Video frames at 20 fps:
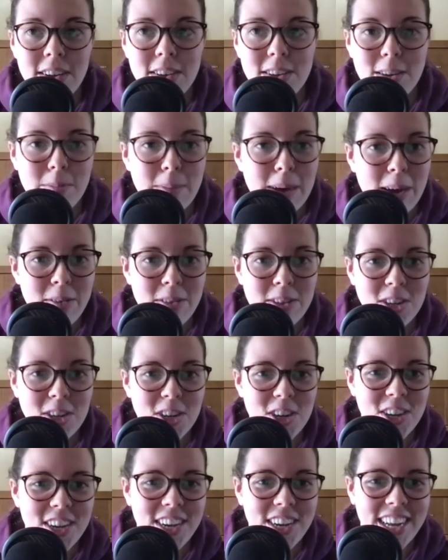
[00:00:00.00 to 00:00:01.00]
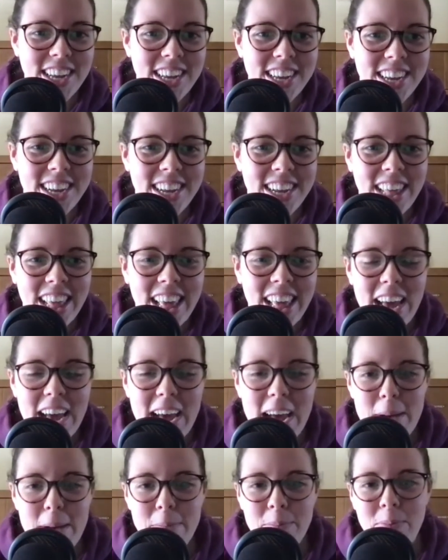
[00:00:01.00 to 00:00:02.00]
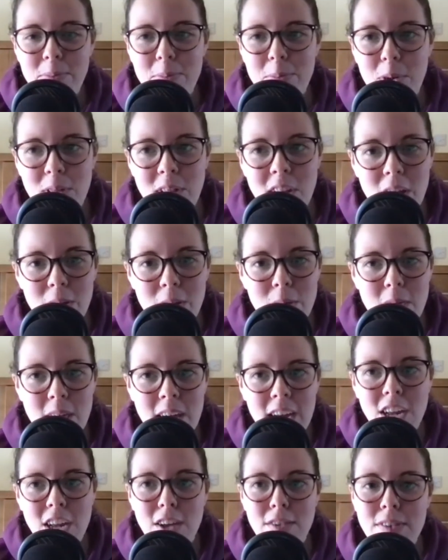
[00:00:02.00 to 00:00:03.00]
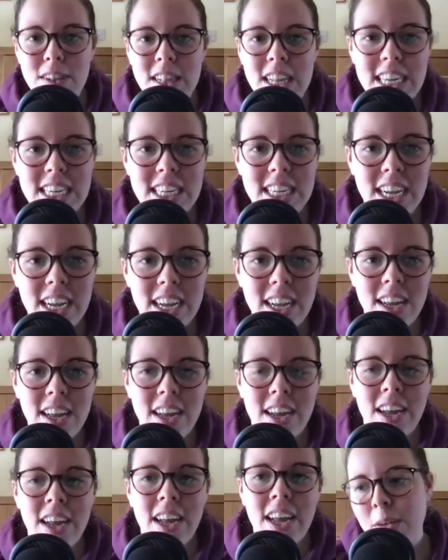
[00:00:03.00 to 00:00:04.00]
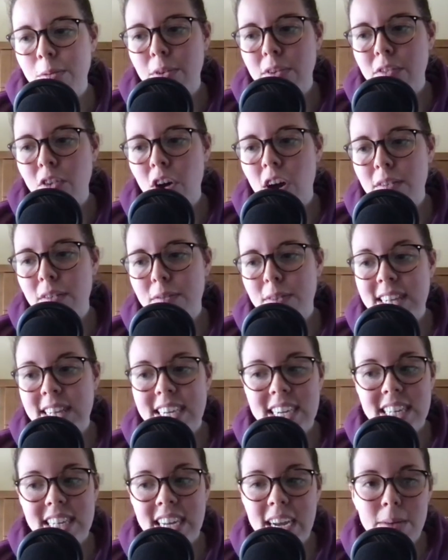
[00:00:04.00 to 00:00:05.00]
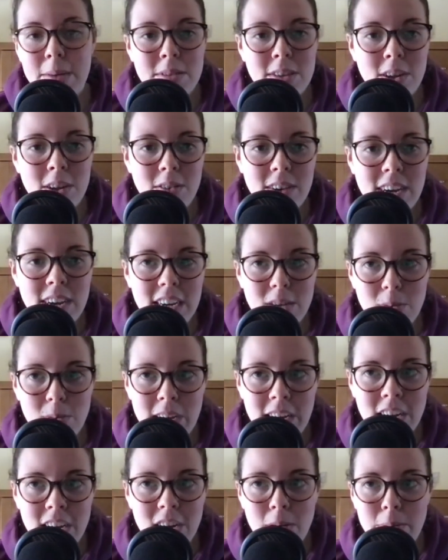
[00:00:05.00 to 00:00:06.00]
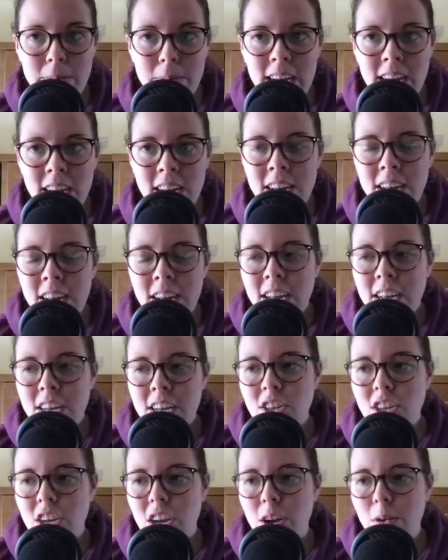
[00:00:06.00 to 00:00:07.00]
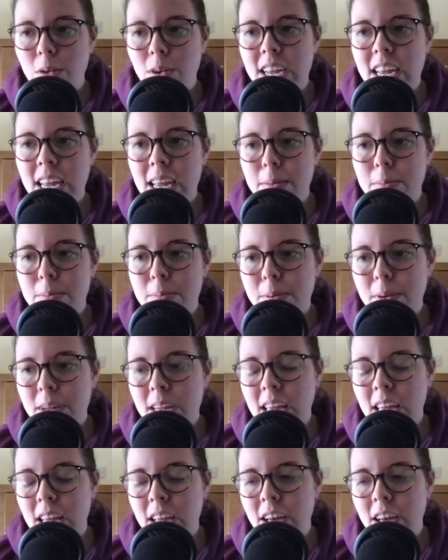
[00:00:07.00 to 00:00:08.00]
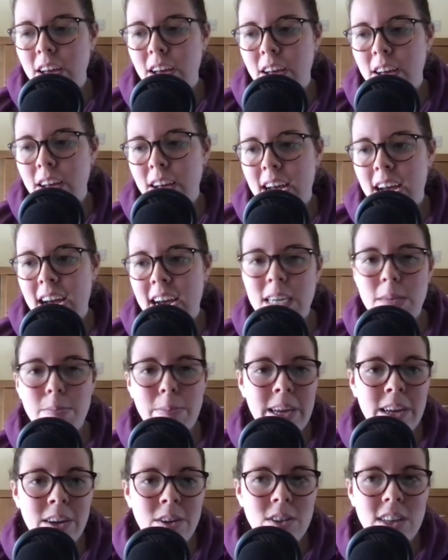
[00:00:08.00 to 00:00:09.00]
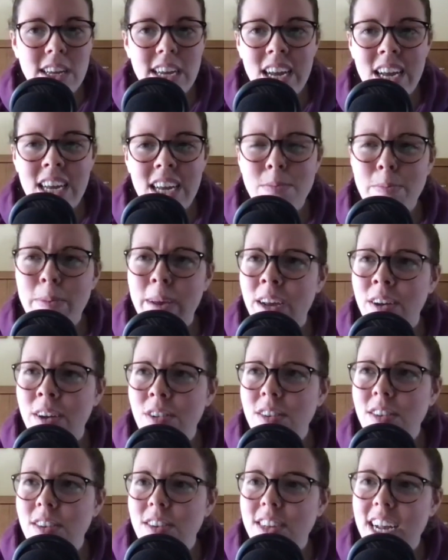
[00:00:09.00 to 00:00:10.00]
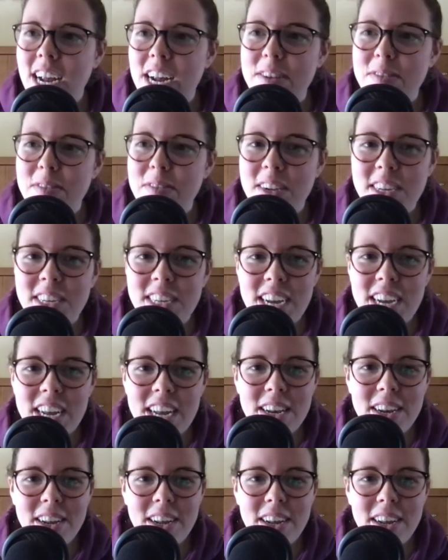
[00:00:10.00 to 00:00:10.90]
It's about the journey. But no, thank you for listening. We've got a fantastic episode next week coming. So keep your eyes peeled, ears peeled. Is that how you're going to say it?